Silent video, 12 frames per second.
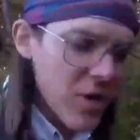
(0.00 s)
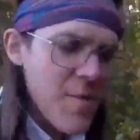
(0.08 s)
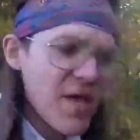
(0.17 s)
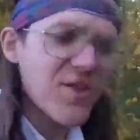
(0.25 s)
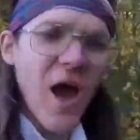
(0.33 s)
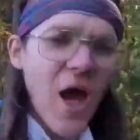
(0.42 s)
What do you
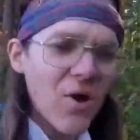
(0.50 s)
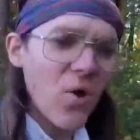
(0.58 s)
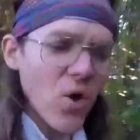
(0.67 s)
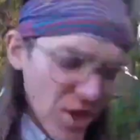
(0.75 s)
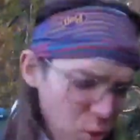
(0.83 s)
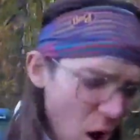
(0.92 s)
mean it's kind of
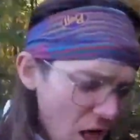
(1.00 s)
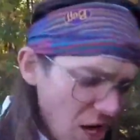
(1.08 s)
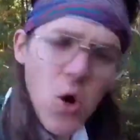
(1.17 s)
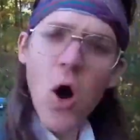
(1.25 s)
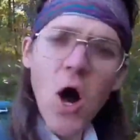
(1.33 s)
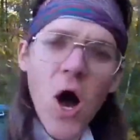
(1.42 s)
cool? It's really
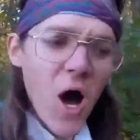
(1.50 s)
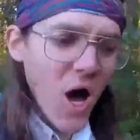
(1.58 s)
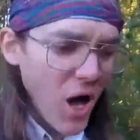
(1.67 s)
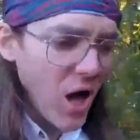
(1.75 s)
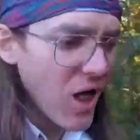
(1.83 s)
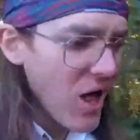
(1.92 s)

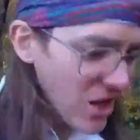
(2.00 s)
cool!